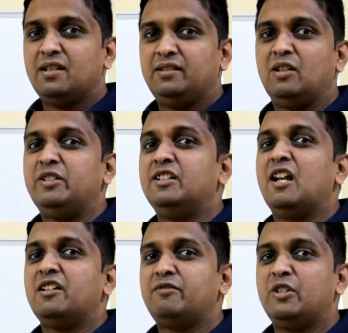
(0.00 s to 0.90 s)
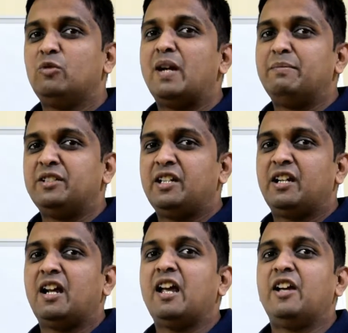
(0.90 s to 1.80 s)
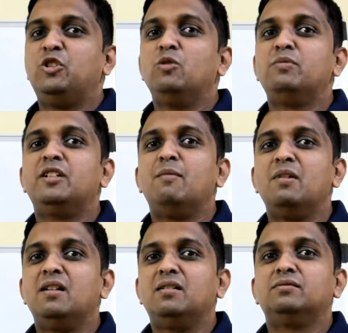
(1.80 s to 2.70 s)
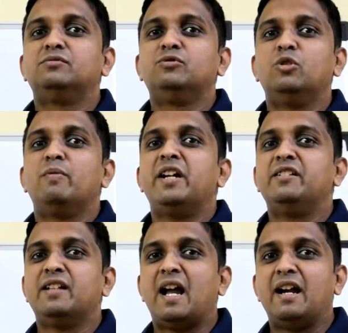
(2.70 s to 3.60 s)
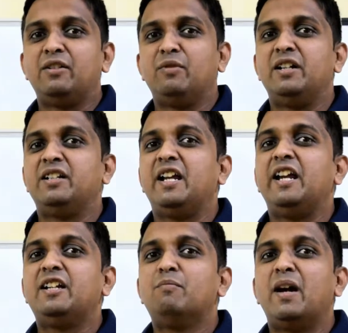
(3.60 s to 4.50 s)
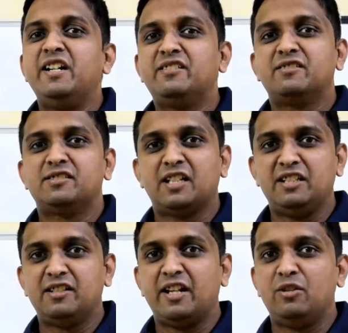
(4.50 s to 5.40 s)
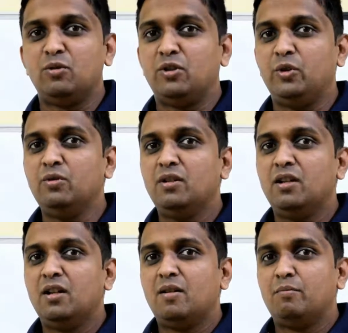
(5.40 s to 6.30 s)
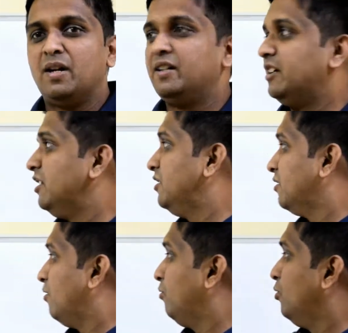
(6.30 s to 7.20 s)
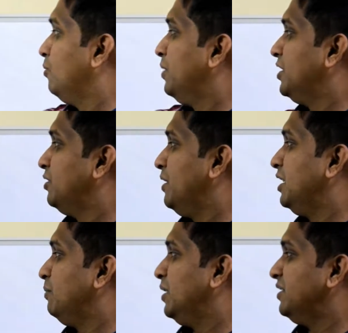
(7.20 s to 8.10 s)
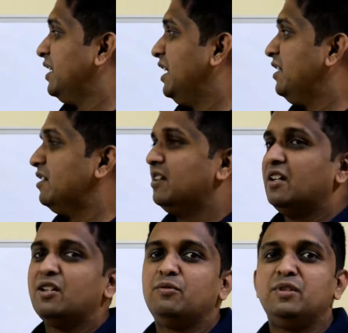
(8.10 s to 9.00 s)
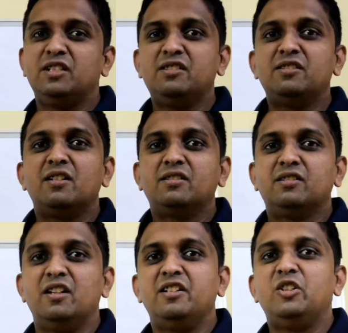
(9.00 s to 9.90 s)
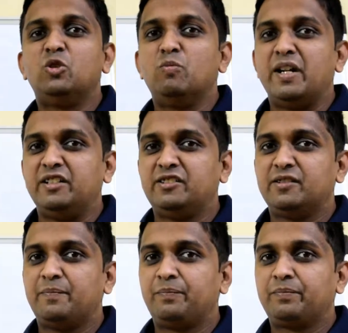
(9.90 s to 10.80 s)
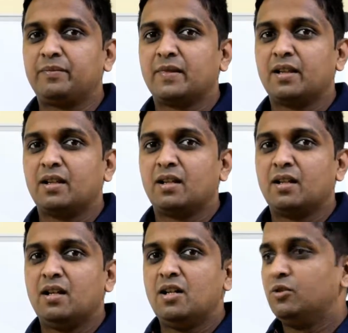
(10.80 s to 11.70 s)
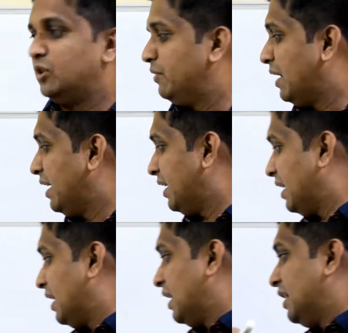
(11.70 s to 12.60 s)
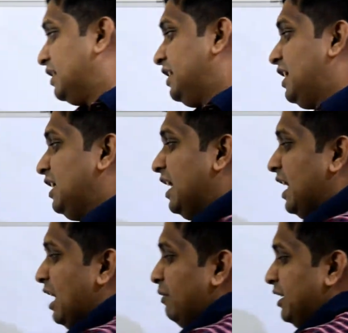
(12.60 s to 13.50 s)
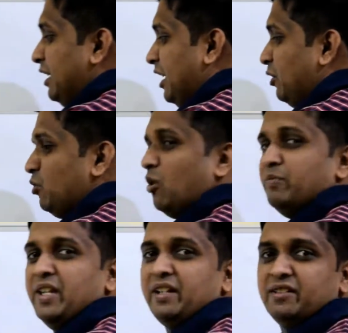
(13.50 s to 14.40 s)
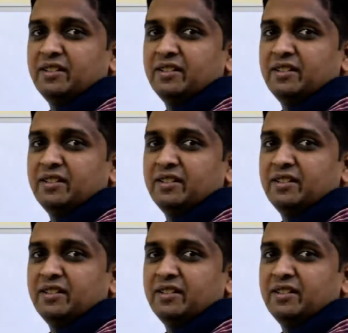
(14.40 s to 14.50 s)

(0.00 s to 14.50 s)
Now in the last video by mistake I assumed double 4 bytes and 28 bytes size I told you. But it is 4 plus 20 plus 8 which is 32 bytes. So if I declare A1 and A2 objects,